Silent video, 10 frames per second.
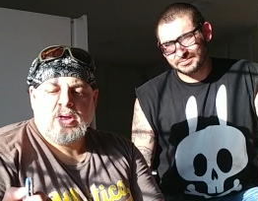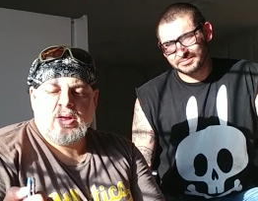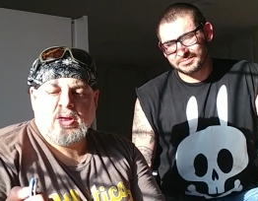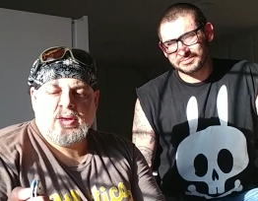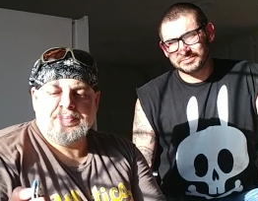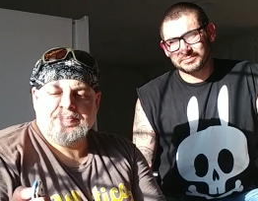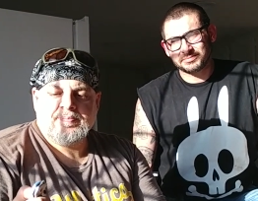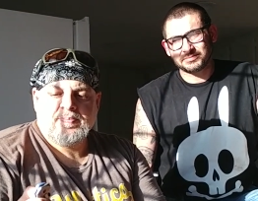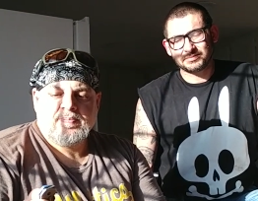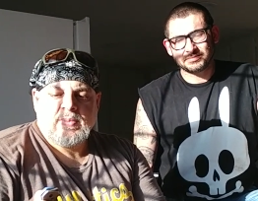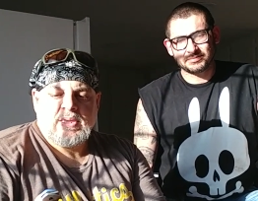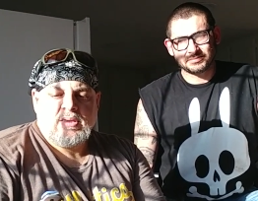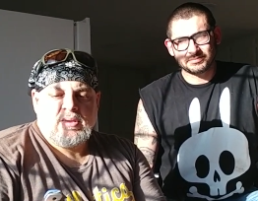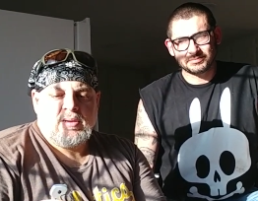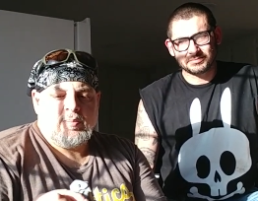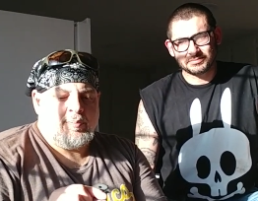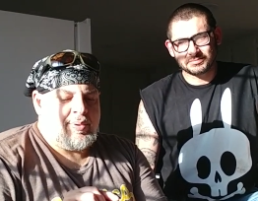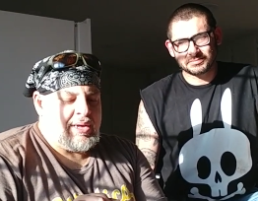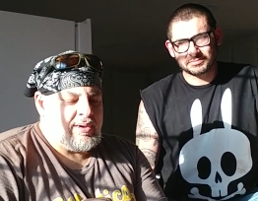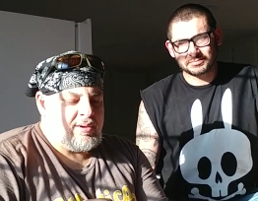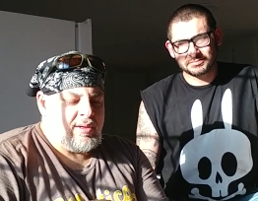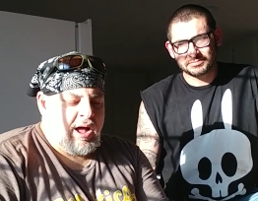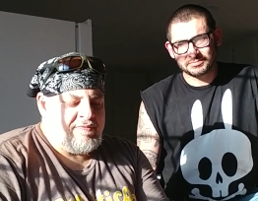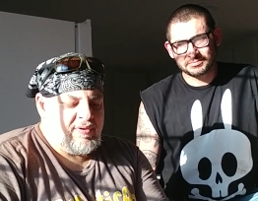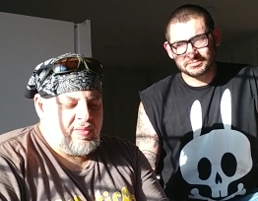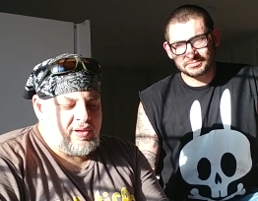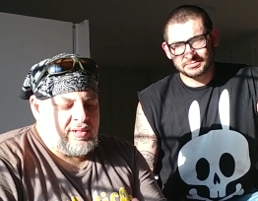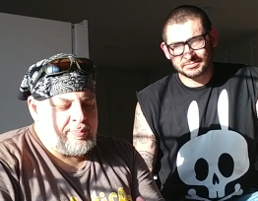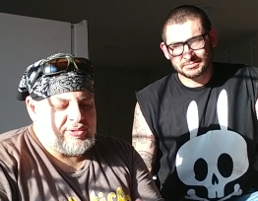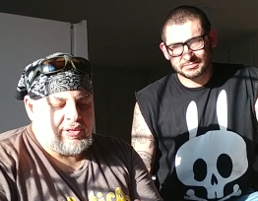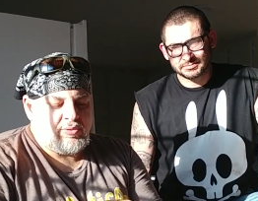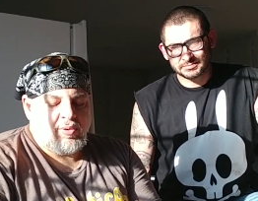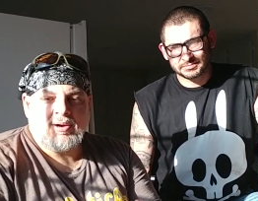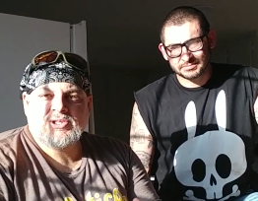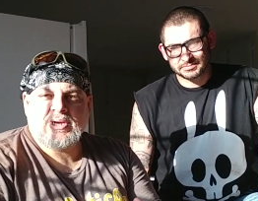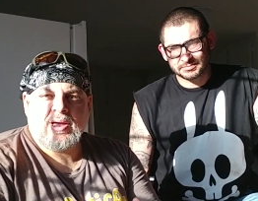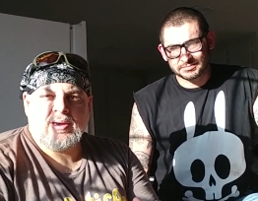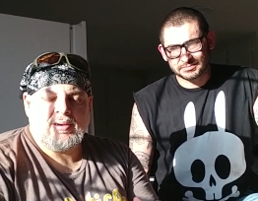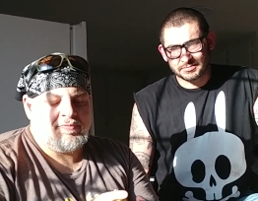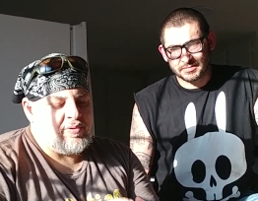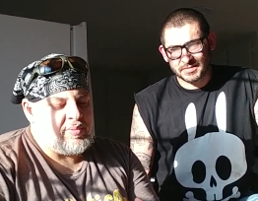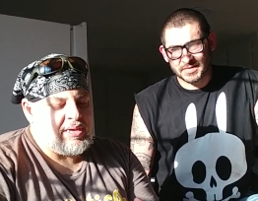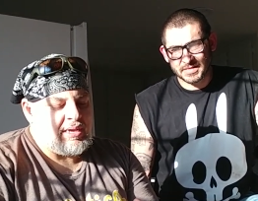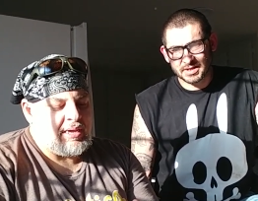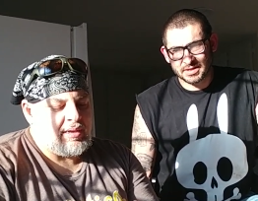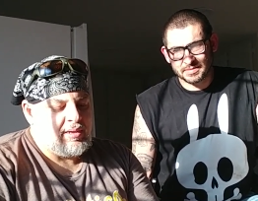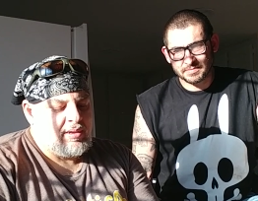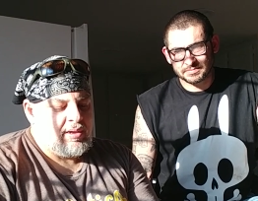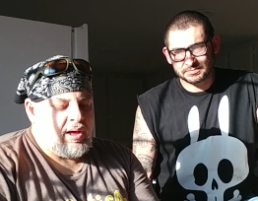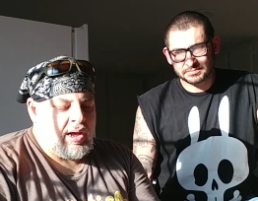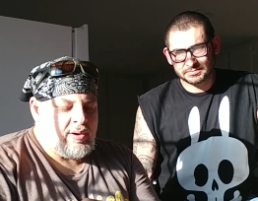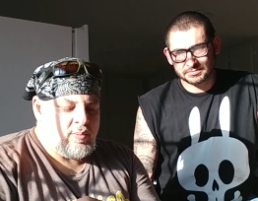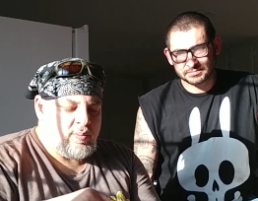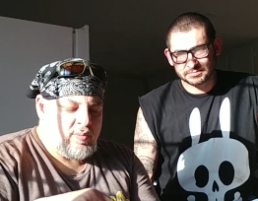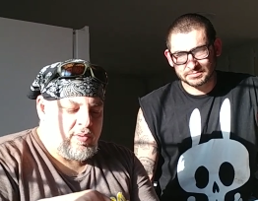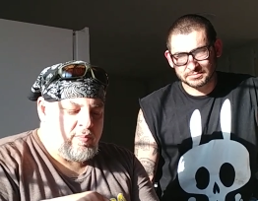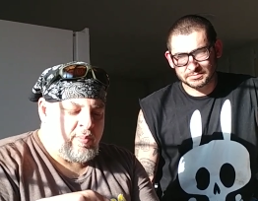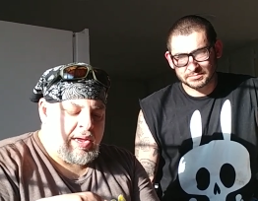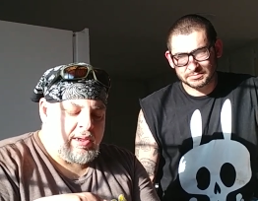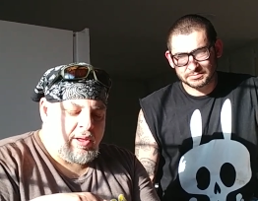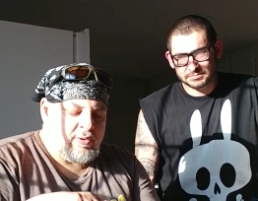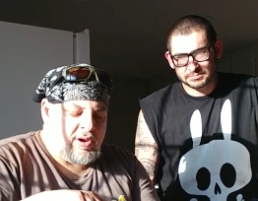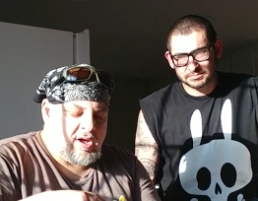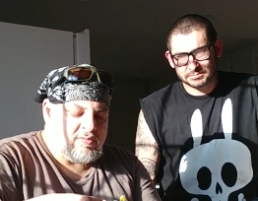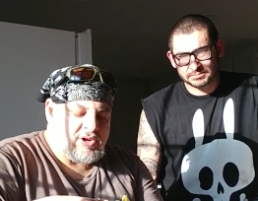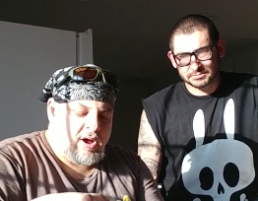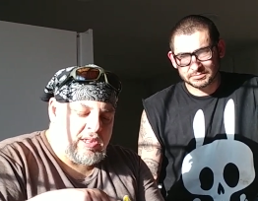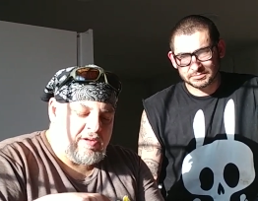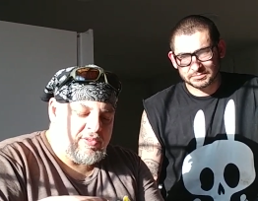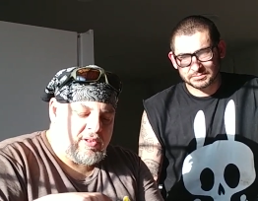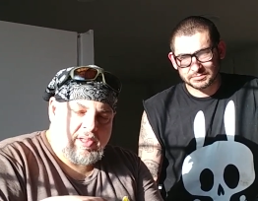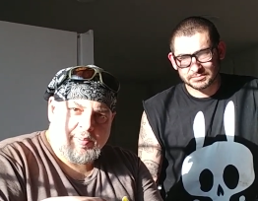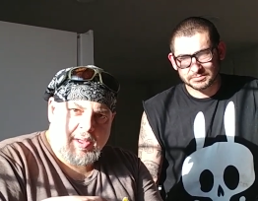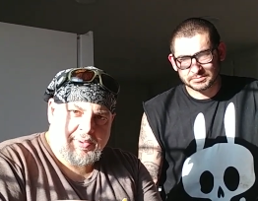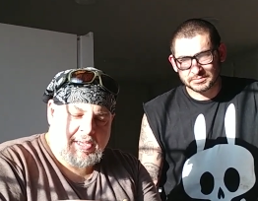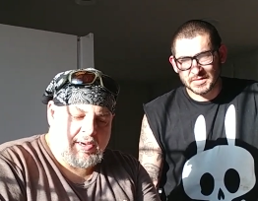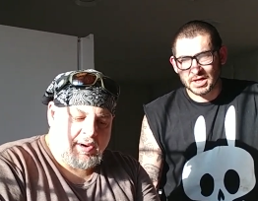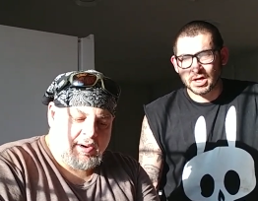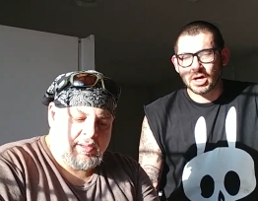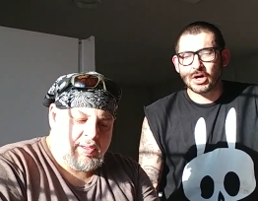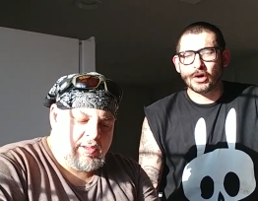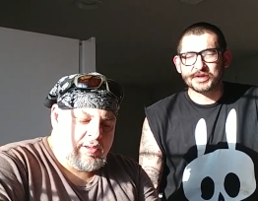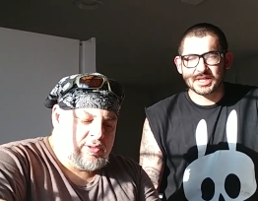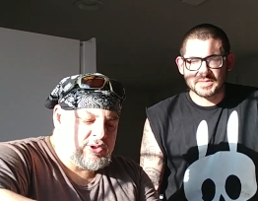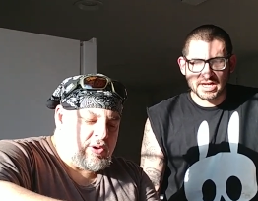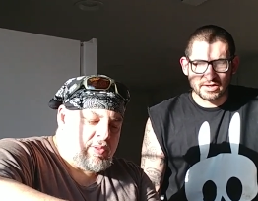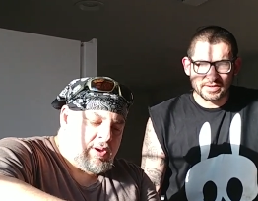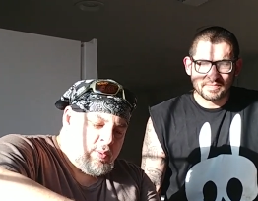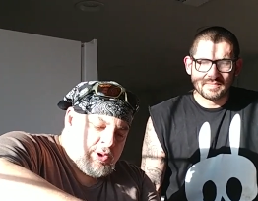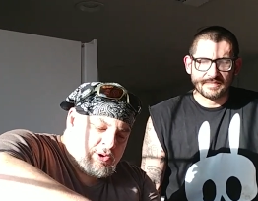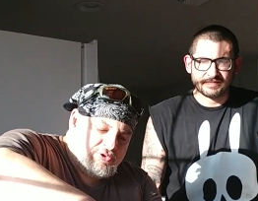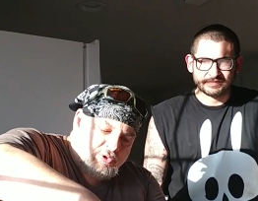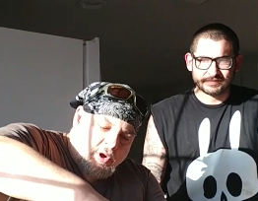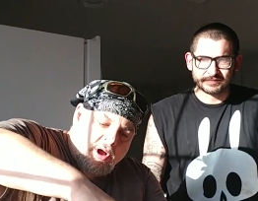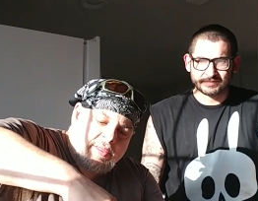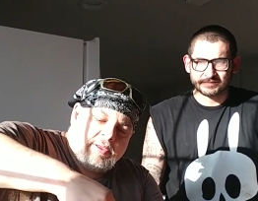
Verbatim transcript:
Speaker 1: um, but I feel the clip is on the wrong side. Like for me, I my other knives all have the clip up here. Oh, tip so down. that when you draw